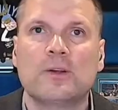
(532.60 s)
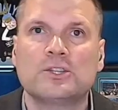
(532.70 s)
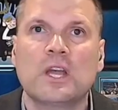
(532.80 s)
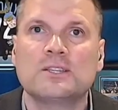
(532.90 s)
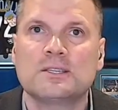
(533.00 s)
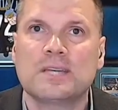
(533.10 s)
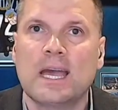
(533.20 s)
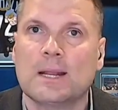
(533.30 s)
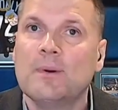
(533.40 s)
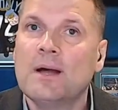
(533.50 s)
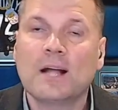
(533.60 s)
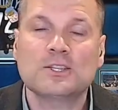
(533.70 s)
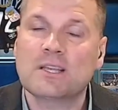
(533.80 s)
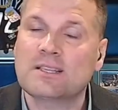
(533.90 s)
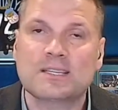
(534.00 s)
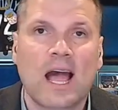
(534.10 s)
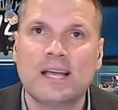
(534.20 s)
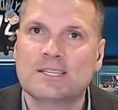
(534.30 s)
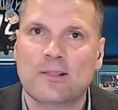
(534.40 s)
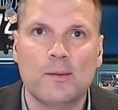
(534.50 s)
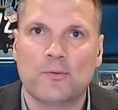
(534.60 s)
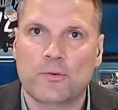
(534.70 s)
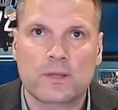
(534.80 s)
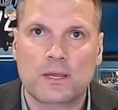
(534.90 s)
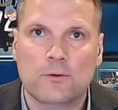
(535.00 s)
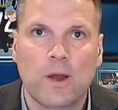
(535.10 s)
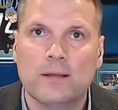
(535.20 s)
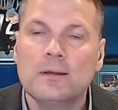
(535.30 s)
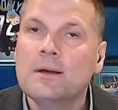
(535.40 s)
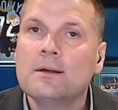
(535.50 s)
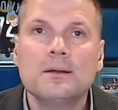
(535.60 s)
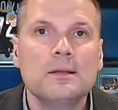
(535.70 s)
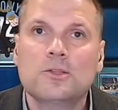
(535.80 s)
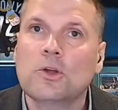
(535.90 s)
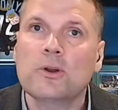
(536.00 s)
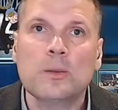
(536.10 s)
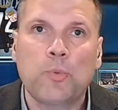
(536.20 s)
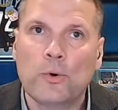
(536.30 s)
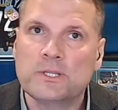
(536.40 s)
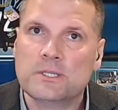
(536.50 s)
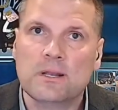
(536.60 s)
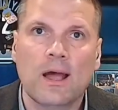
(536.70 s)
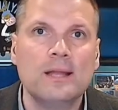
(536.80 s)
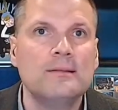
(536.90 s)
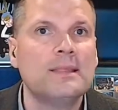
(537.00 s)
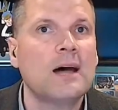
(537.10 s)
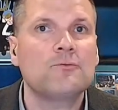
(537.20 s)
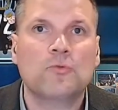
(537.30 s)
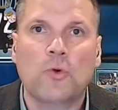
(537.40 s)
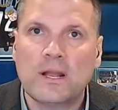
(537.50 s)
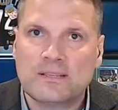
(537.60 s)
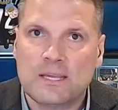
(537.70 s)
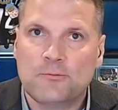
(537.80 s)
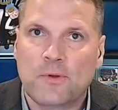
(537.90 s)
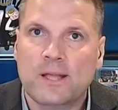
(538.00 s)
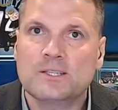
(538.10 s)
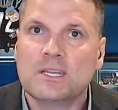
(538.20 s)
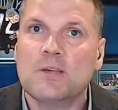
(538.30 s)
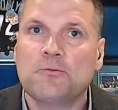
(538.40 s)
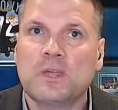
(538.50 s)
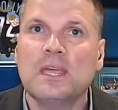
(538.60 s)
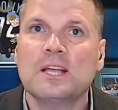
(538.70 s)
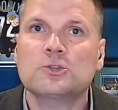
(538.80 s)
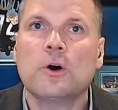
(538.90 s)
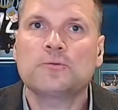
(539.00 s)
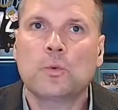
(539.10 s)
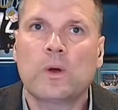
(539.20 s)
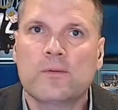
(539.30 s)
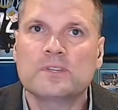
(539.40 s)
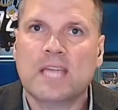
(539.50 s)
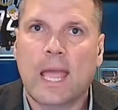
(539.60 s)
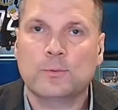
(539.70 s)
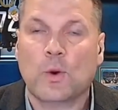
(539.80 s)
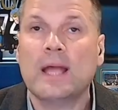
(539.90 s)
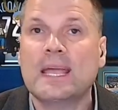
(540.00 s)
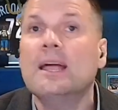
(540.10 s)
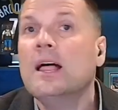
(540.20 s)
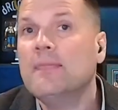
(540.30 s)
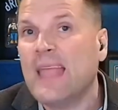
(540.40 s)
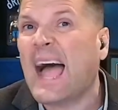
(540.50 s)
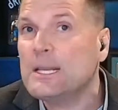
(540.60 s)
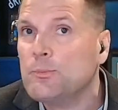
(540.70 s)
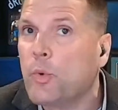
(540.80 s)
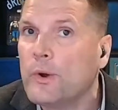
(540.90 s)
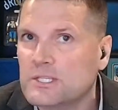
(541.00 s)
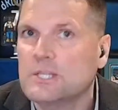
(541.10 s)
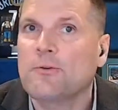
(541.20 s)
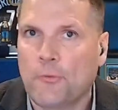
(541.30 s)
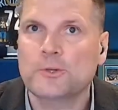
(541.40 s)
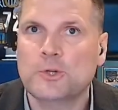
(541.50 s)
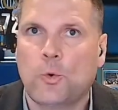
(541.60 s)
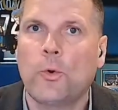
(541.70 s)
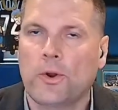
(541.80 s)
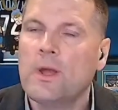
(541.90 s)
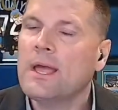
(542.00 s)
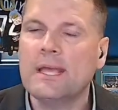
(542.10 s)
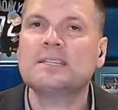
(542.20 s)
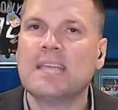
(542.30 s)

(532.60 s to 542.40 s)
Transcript: a look at Jason Tatum, I just think the sky is the limit for the kid, right? thirty points tonight, not great defense. If he gets off to one of his games where I get nine points in the first quarter, he's